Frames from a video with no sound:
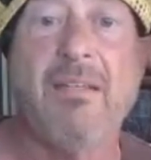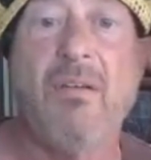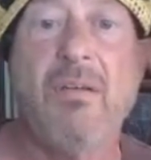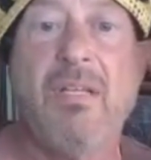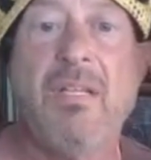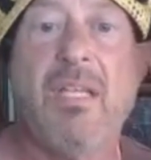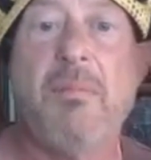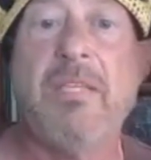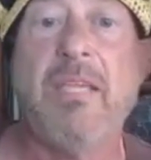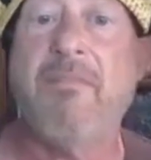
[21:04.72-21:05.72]
you know,
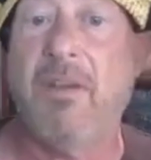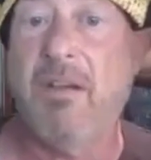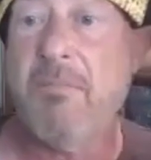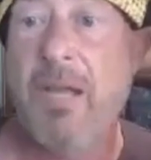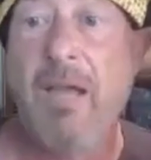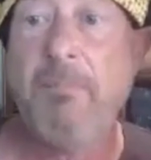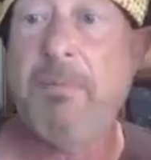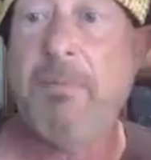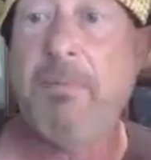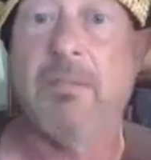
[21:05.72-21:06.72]
it became very
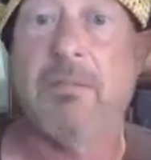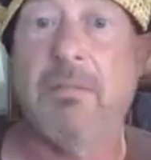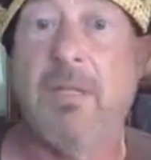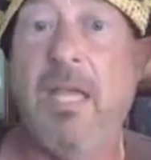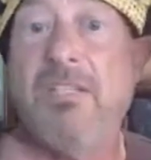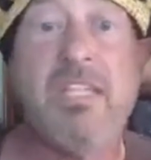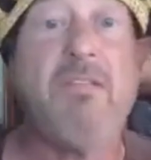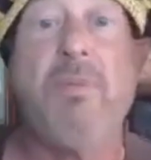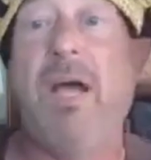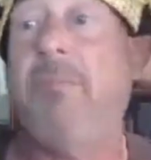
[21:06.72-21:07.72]
popular. It's
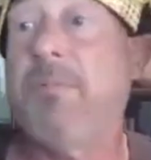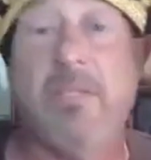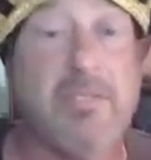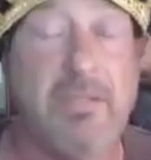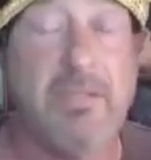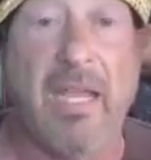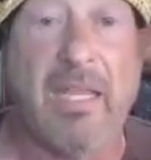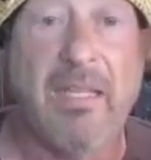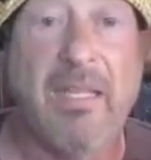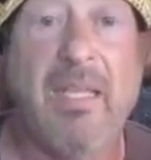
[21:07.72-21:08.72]
even popular today.